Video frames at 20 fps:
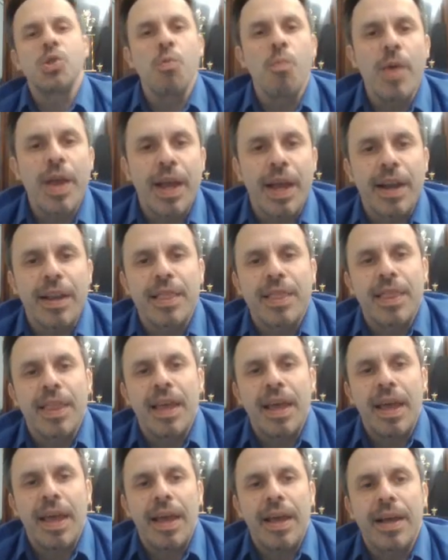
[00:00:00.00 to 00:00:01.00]
So we can
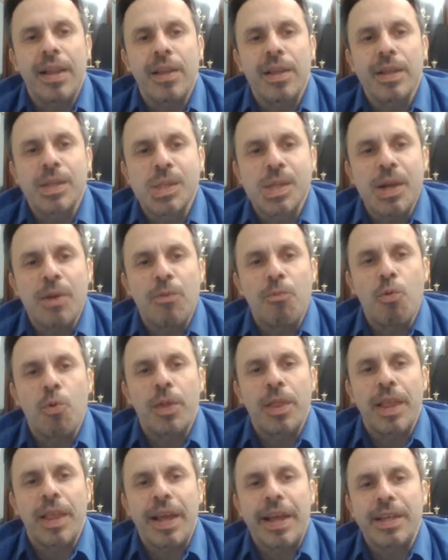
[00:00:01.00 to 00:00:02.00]
take, let's say,
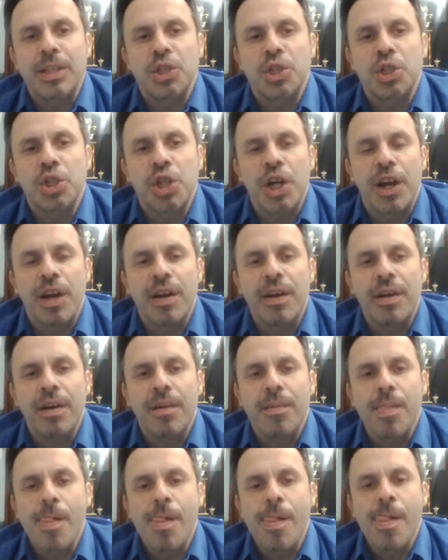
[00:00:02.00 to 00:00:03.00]
rook takes check.
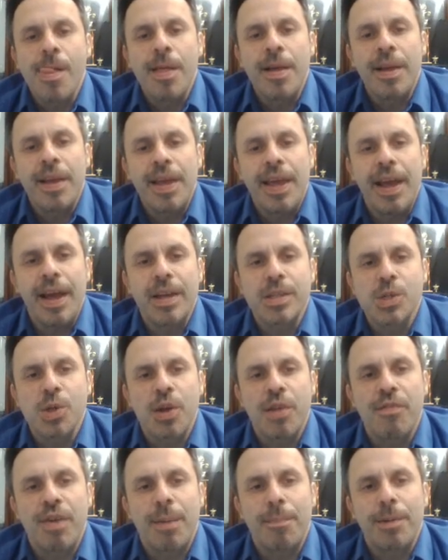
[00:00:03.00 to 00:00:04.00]
He has to
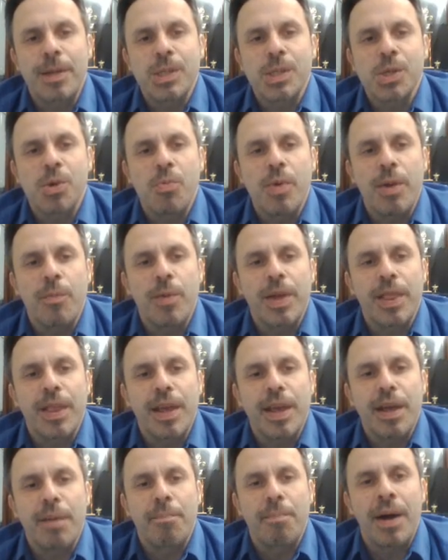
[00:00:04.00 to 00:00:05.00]
give up his queen, we
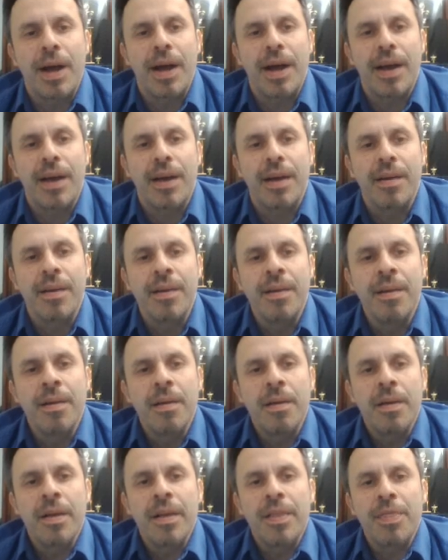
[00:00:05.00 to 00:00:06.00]
take back.
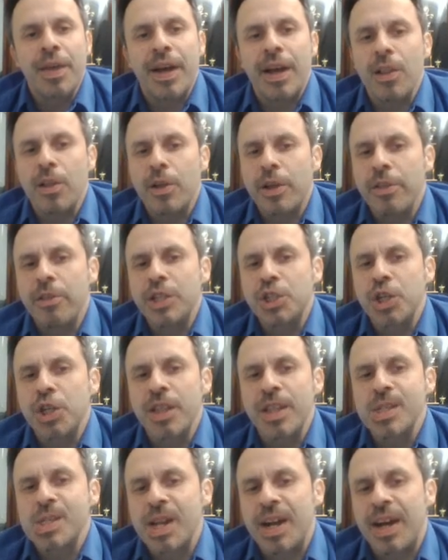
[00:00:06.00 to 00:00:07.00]
The
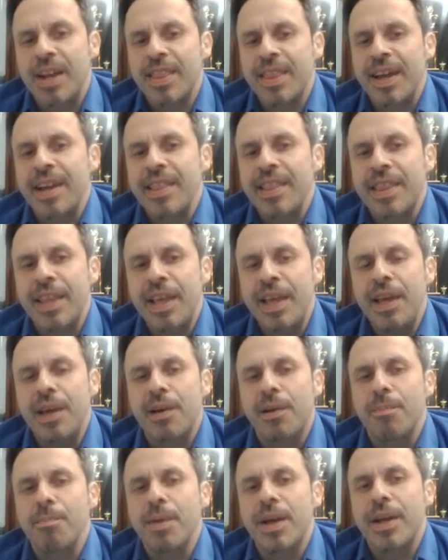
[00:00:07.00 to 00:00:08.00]
calculation does not end
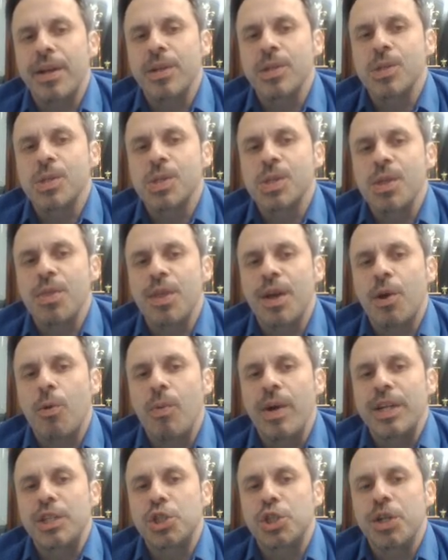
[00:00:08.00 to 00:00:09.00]
here because the
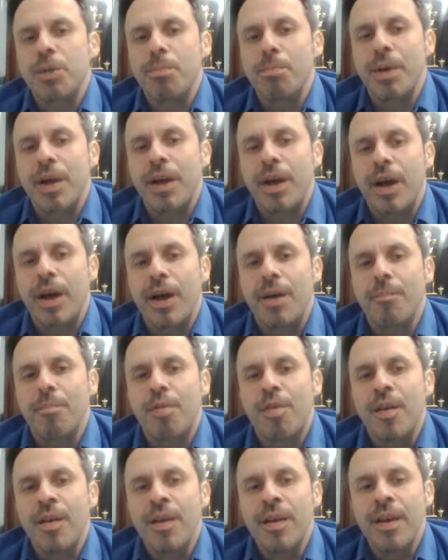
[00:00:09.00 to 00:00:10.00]
question
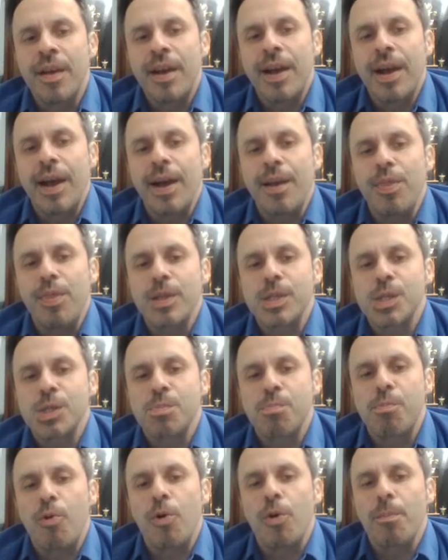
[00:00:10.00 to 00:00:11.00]
becomes, can
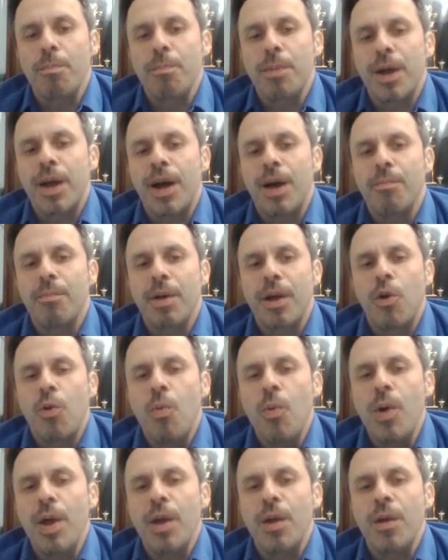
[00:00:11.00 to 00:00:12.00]
this pawn become a
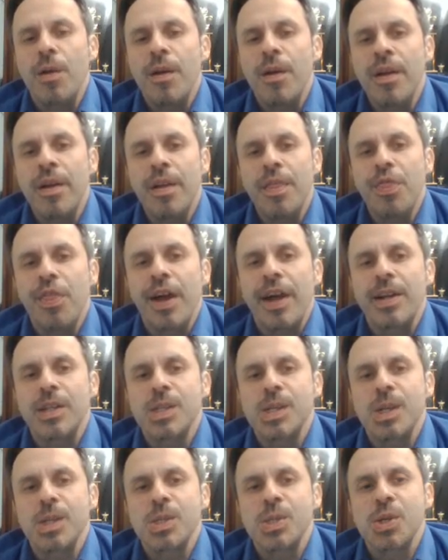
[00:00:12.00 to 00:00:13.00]
queen? The
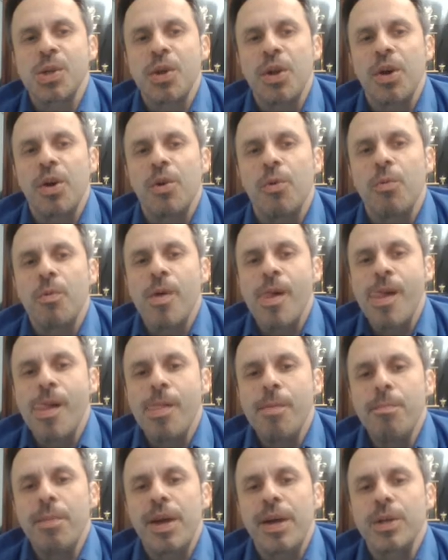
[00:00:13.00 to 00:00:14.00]
answer is no,
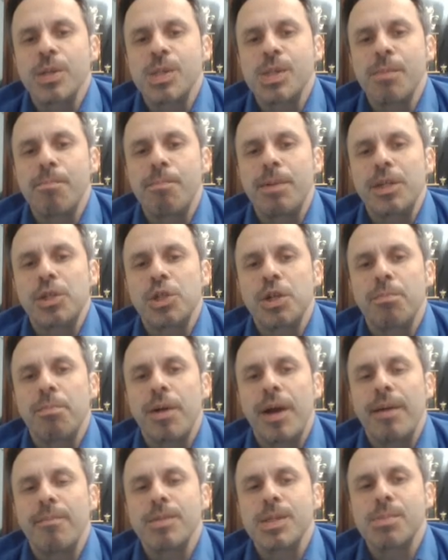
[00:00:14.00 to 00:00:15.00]
because the bishop
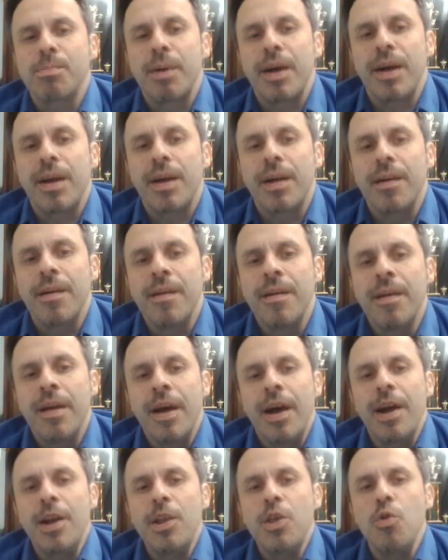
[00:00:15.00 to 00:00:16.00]
comes back.
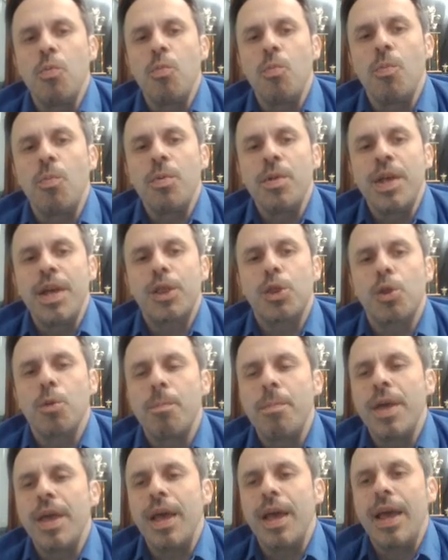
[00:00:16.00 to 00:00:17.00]
And you need to
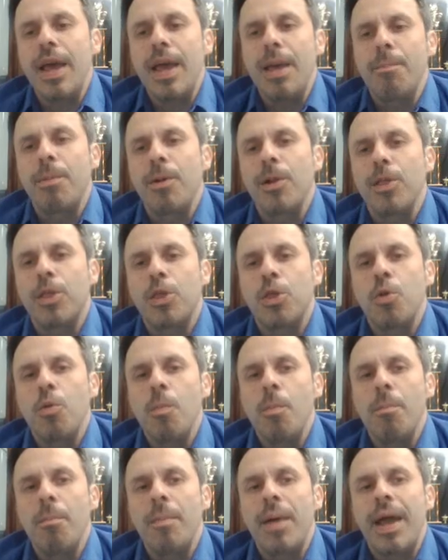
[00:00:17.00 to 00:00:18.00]
be able to
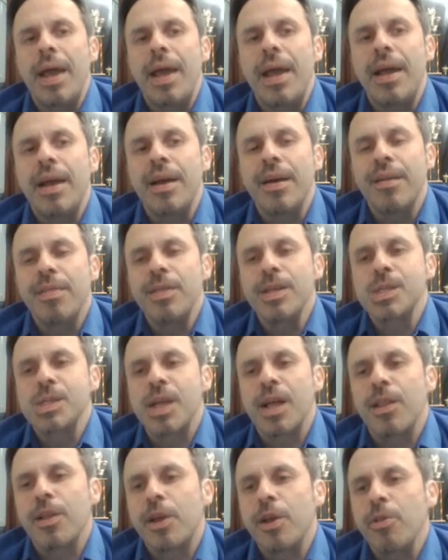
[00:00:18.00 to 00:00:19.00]
make this
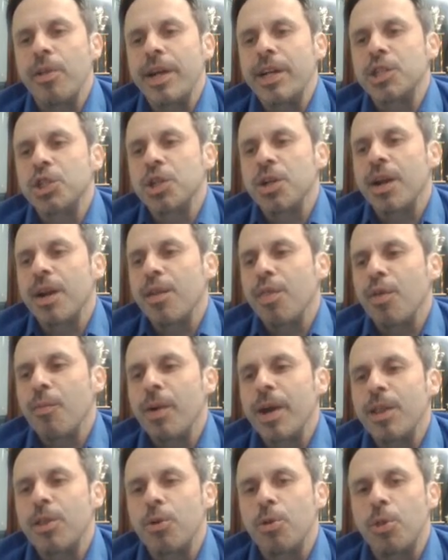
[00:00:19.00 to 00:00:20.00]
calculation. And the
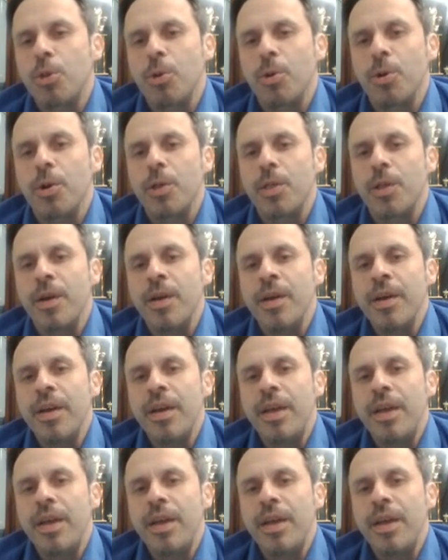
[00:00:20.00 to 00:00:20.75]
way to do it